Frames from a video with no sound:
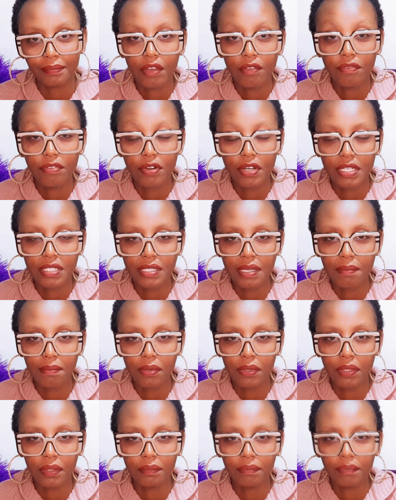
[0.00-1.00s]
For
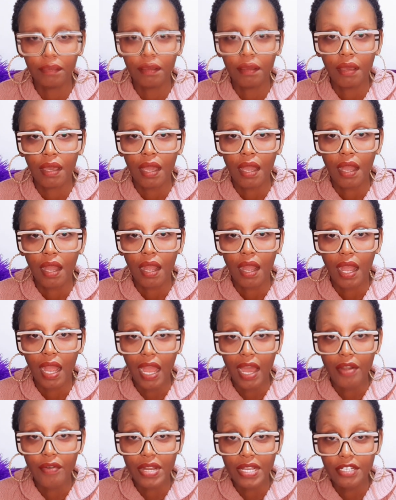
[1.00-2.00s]
example,
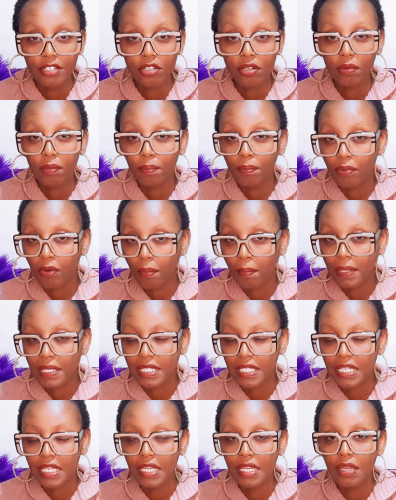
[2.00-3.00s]
a rental
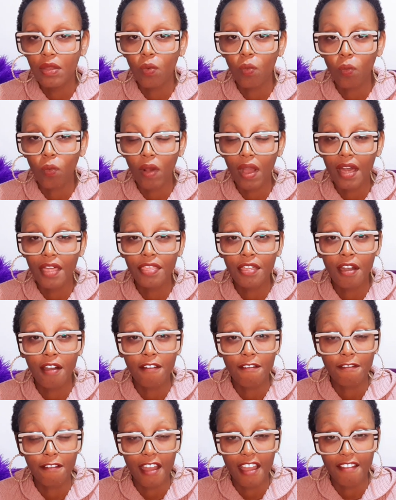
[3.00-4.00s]
property worth
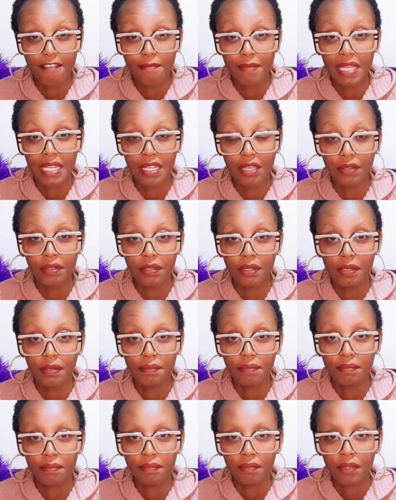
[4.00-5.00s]
5 million
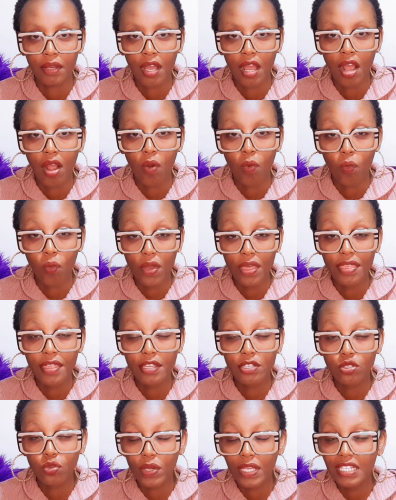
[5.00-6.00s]
with a
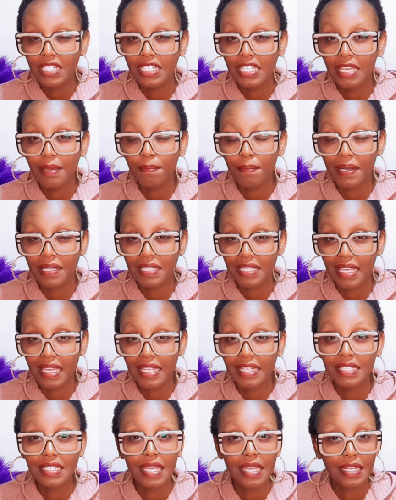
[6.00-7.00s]

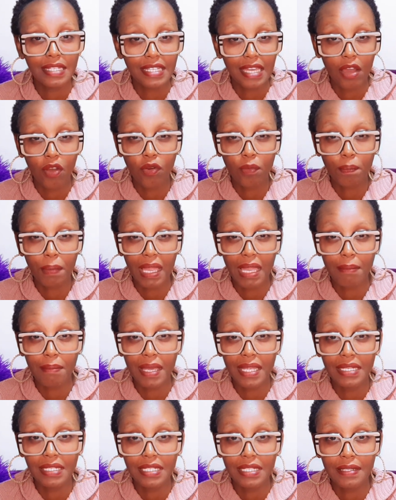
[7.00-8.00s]
20% down
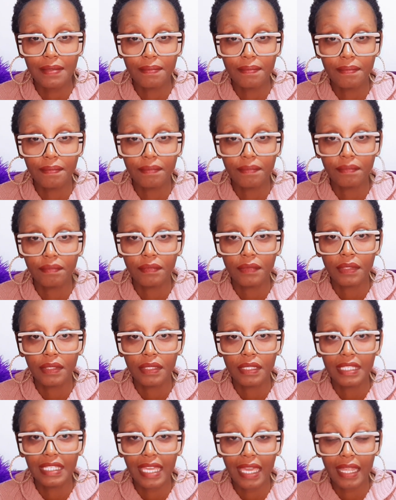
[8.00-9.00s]
payment
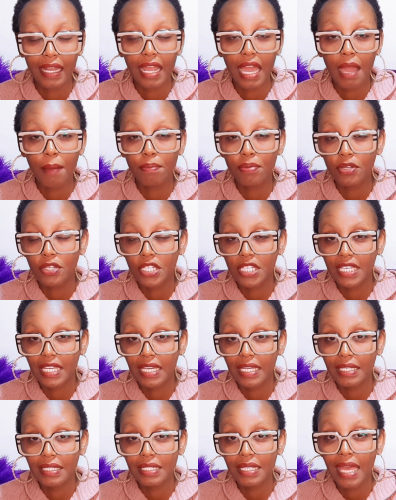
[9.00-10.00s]
can
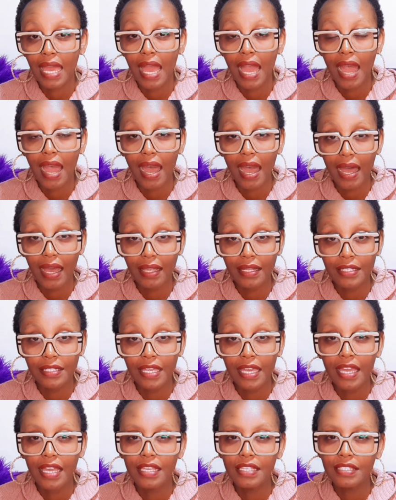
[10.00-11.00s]
appreciate and
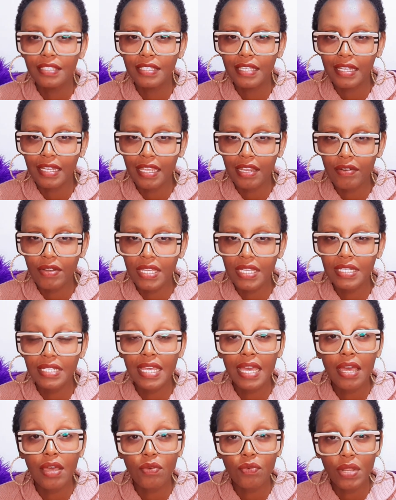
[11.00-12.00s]
generate
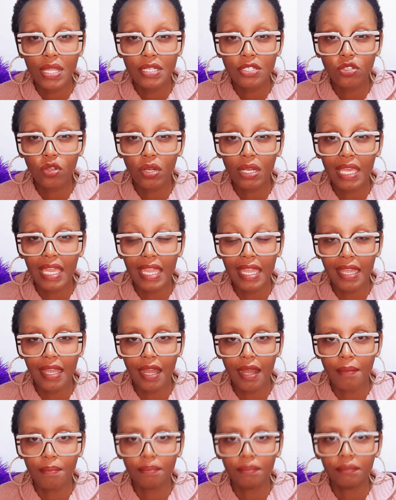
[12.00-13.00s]
rental
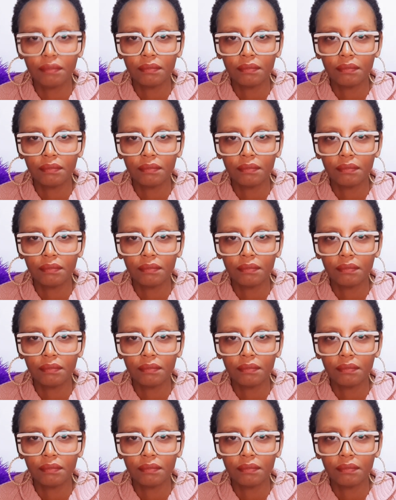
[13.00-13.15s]
income.